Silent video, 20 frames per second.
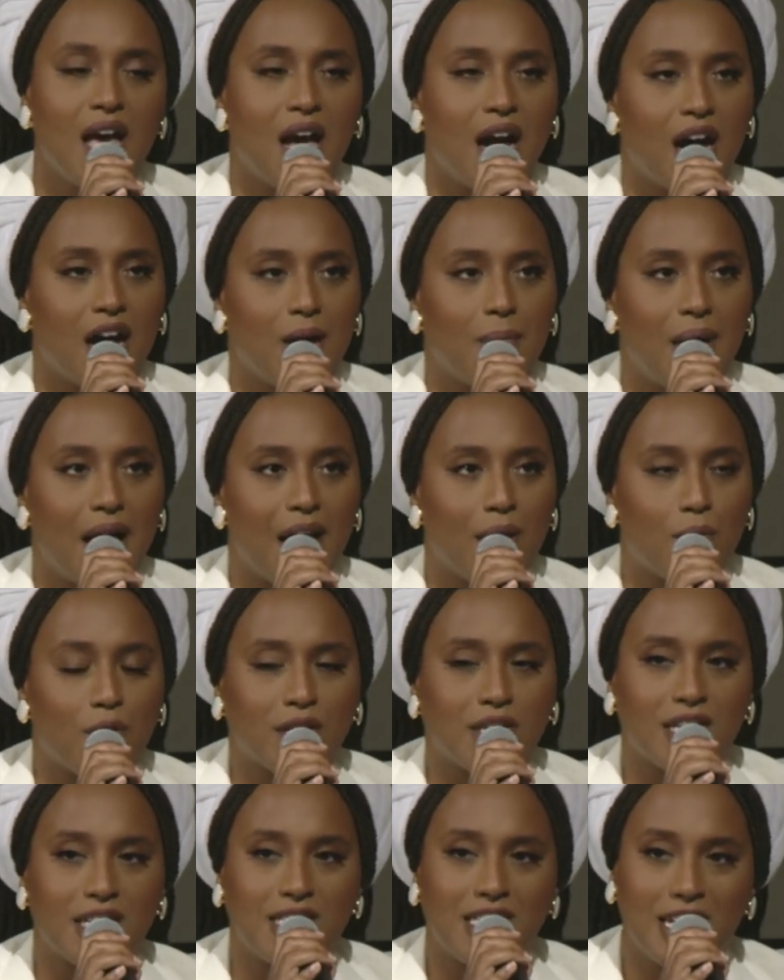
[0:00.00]
I worked
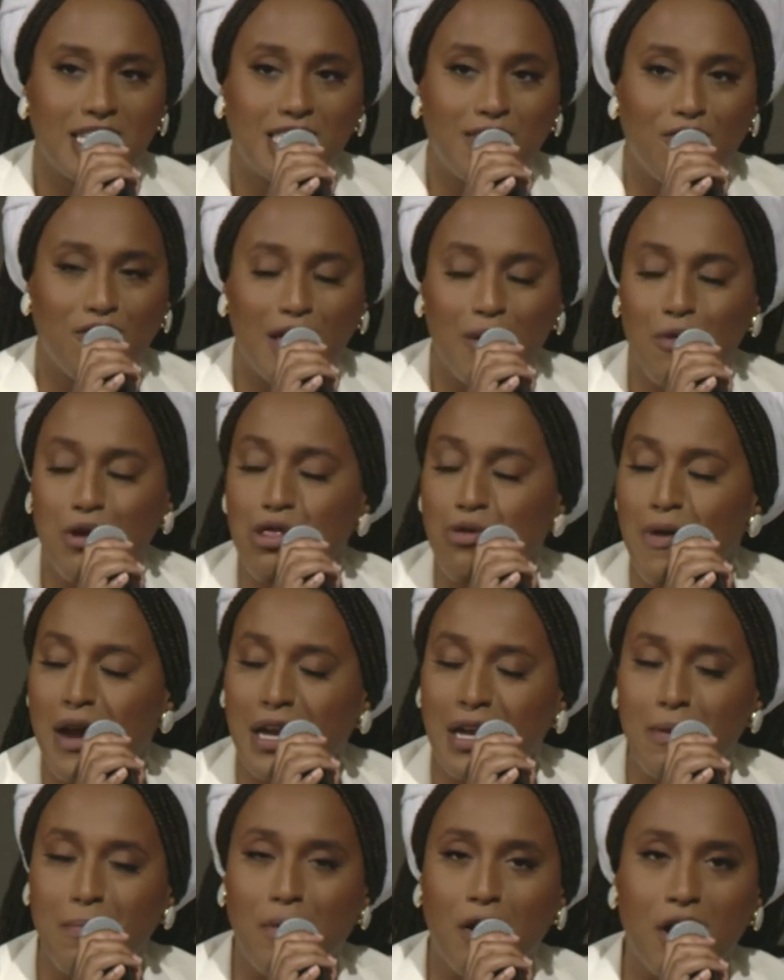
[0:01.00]
extensively with Rec
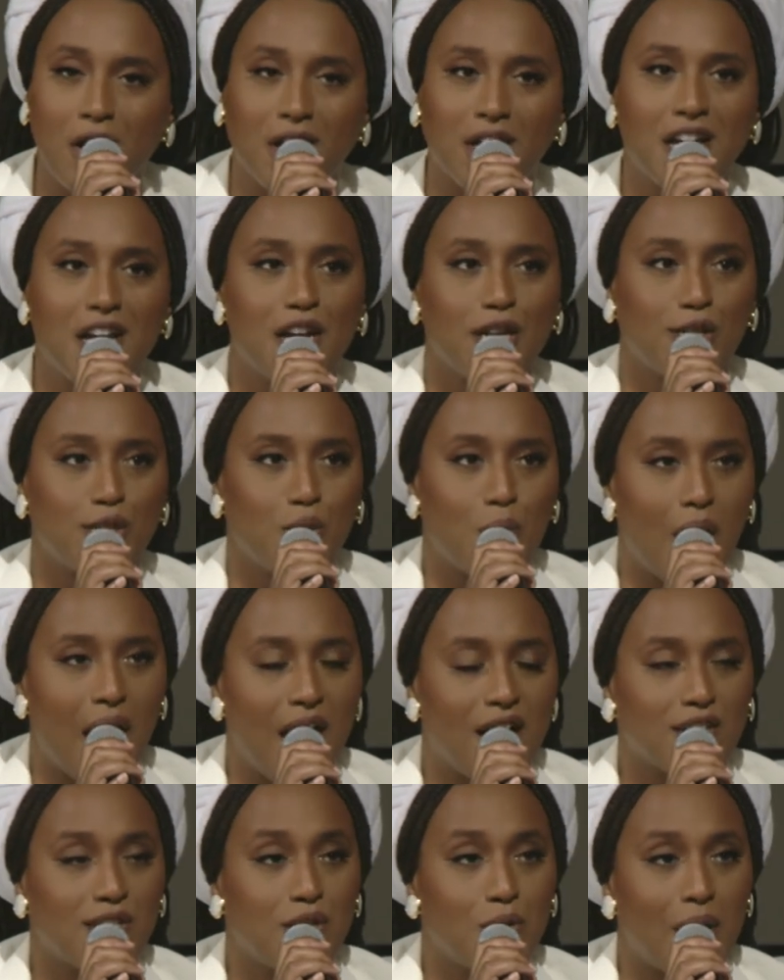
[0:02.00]
and Park
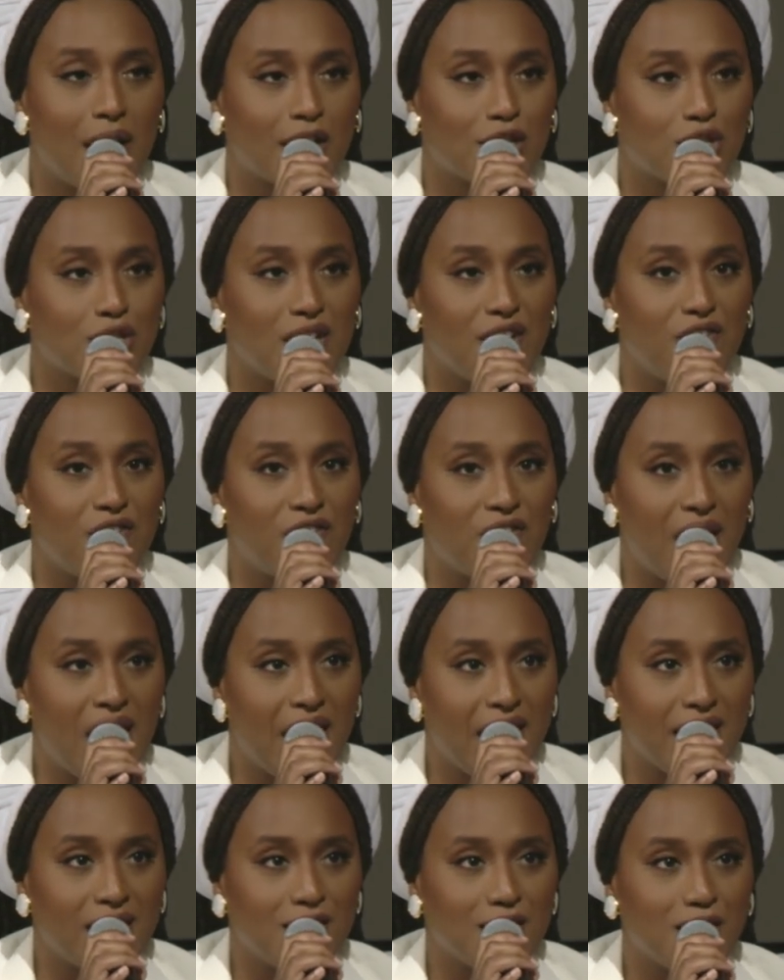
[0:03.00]
to actually
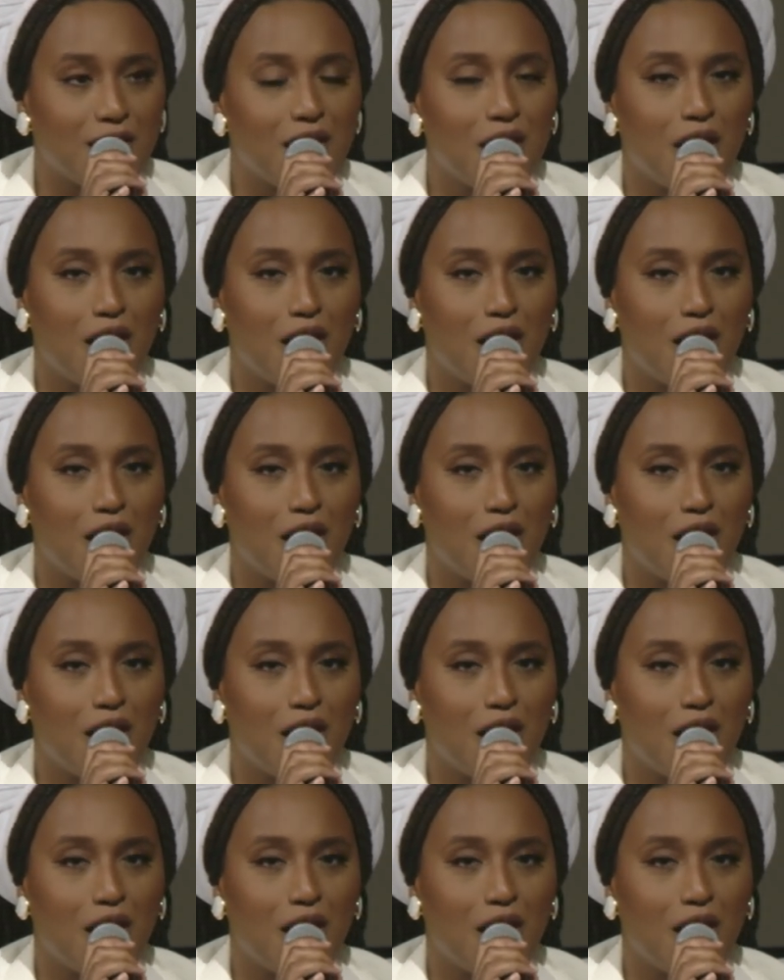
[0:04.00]
find